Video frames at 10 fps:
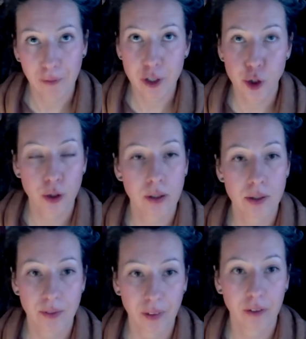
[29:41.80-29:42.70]
every student
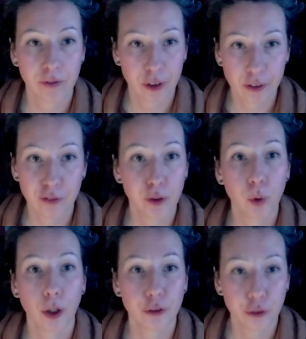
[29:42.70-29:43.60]
that's invited for interview
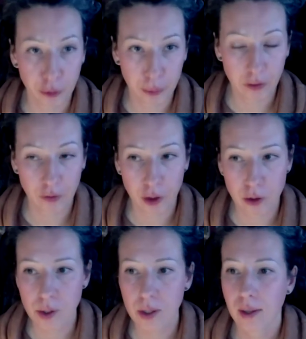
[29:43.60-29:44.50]
will go to 2
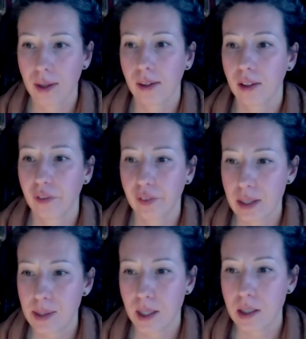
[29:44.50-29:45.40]
interviews. The
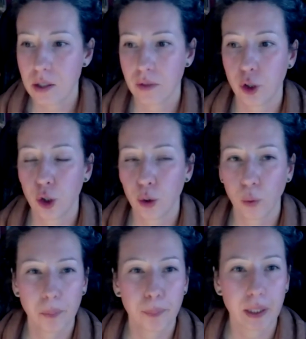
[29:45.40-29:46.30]
first interview
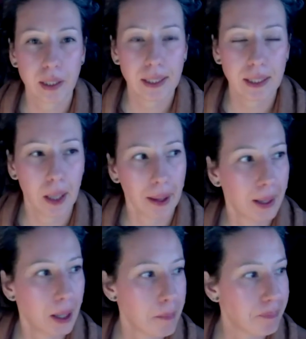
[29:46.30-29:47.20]
will be
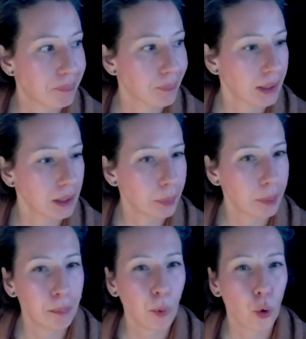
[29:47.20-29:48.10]
a little
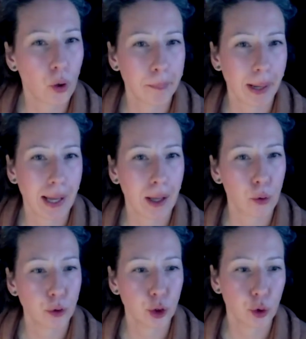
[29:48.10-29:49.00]
bit more
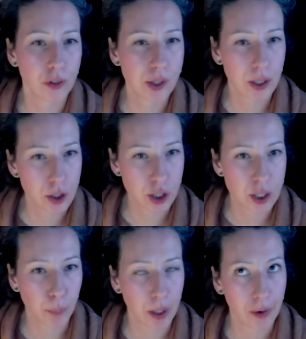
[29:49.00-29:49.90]
about your research
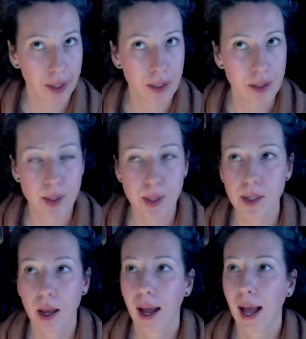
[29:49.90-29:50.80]

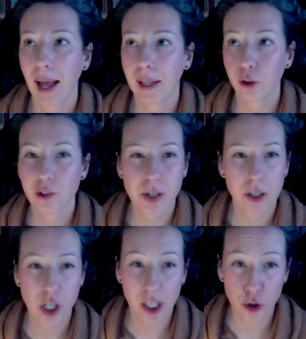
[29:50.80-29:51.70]
experience, and your
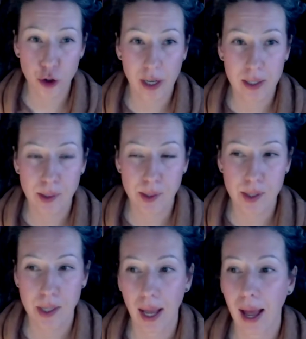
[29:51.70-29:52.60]
research
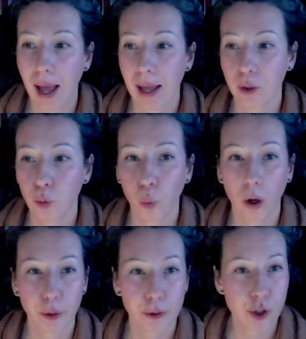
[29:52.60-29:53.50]
interests and
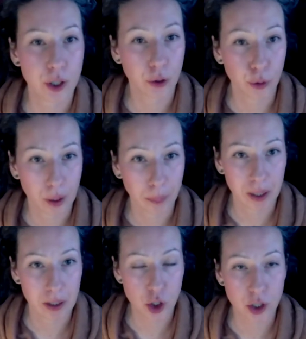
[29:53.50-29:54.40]
why you're interested in doing a
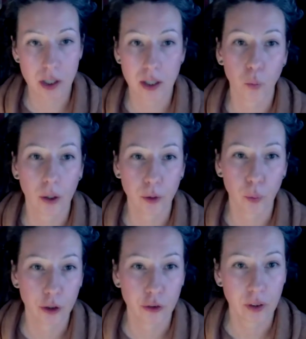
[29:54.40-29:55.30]
PhD and why you
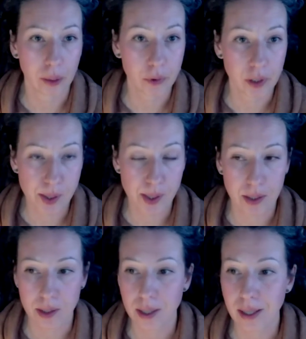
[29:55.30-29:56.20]
want to come to this
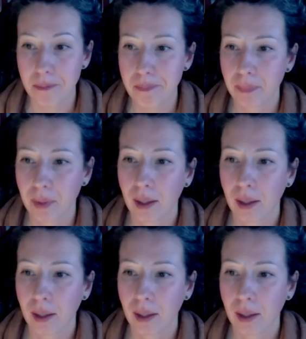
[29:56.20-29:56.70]
CDT.